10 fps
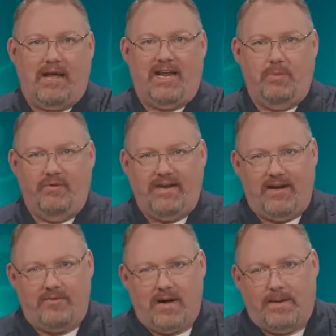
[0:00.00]
you to move data
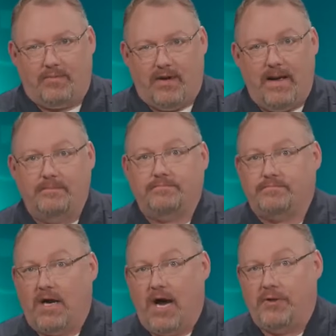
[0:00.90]
from on-prem,
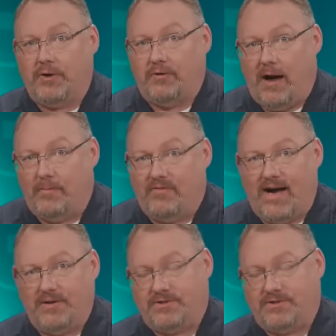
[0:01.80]
other cloud providers,